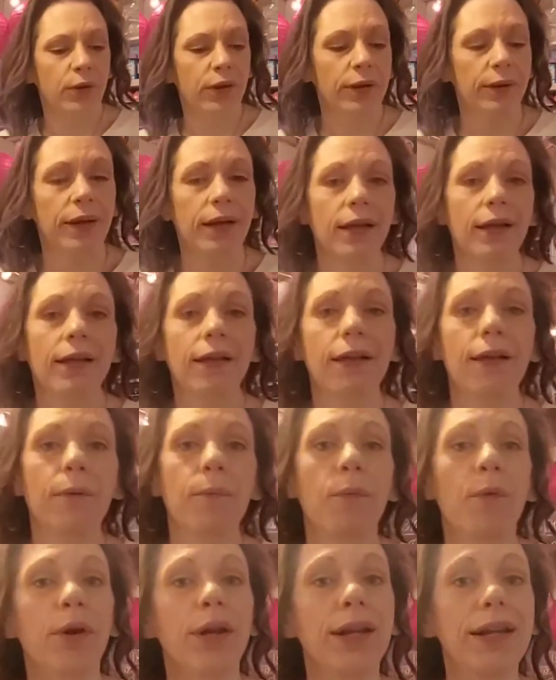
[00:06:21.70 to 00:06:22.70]
it.
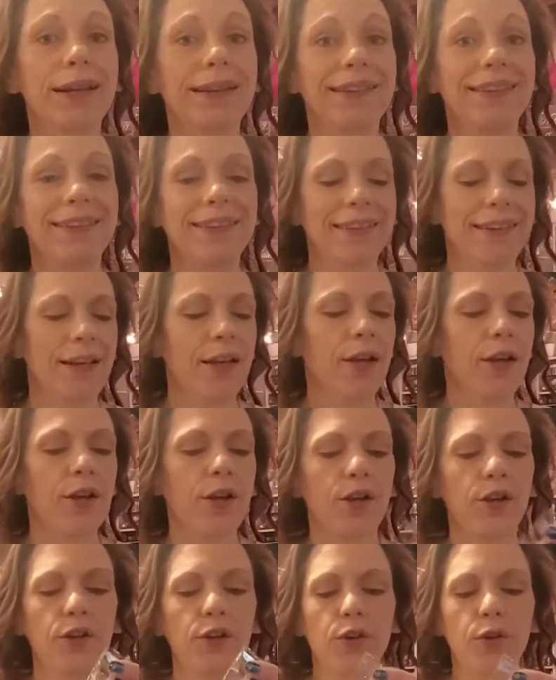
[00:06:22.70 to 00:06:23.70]
Point is,
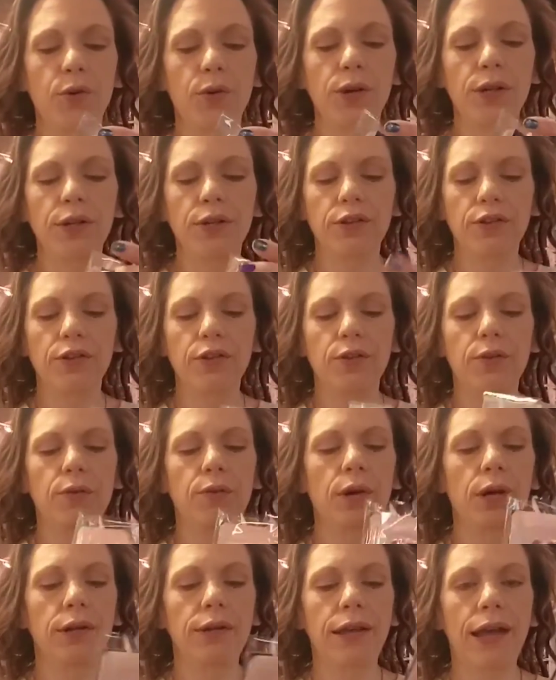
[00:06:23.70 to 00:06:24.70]
you're going to
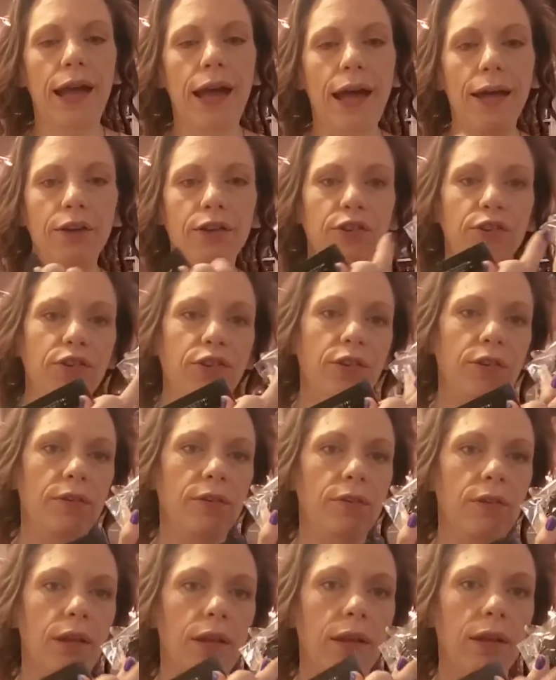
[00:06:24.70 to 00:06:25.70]
attach
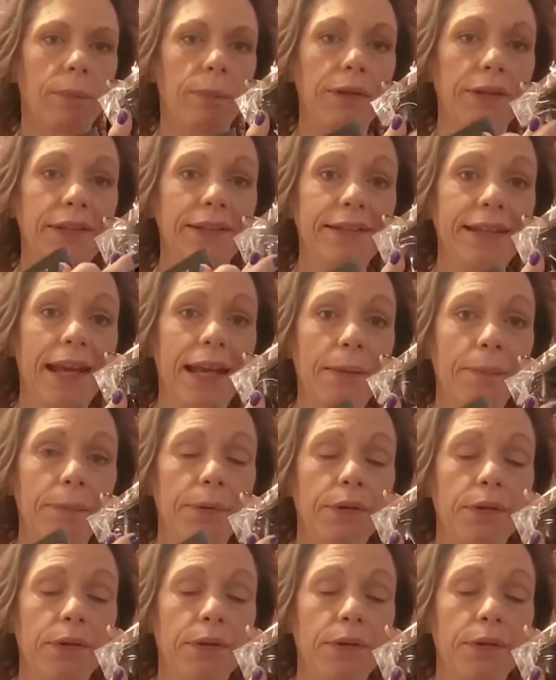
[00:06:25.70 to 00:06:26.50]
a little piece of tape,